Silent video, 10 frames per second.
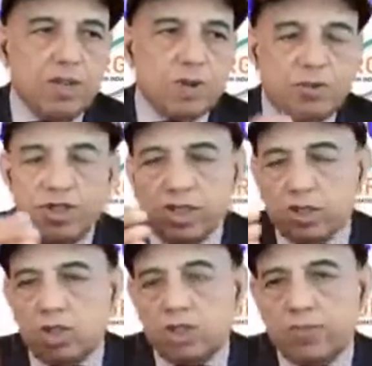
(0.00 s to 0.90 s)
Professor
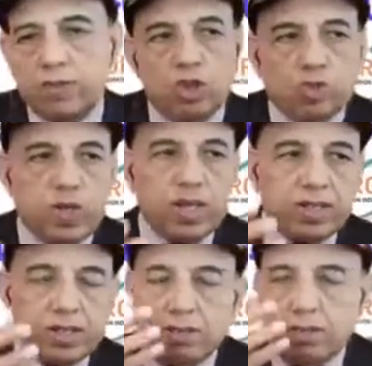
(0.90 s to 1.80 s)
Dr. Pramod
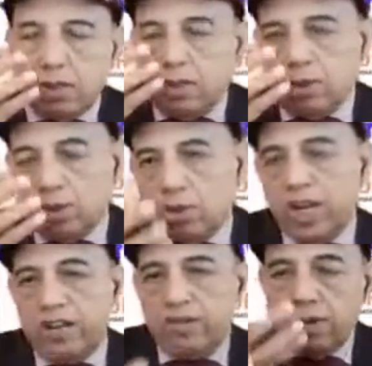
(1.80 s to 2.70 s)
Pathak, you
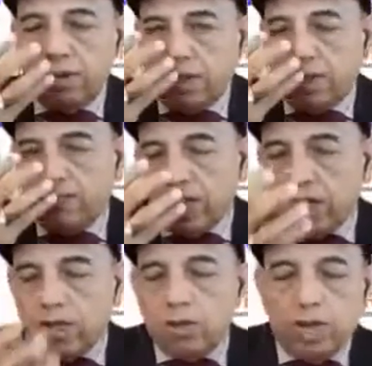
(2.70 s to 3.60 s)
have
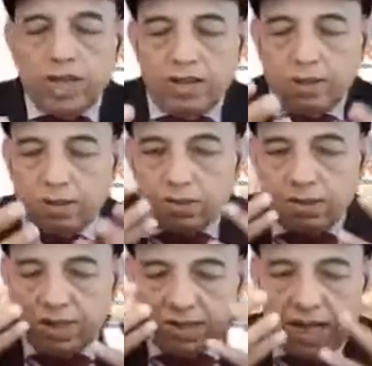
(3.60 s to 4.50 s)
you are
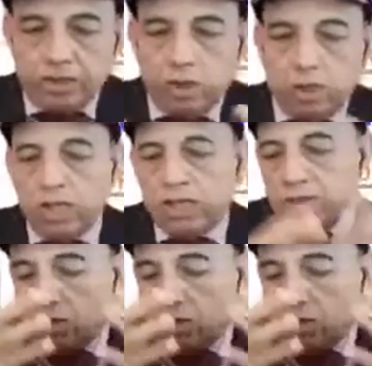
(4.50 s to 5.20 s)
a psychologist.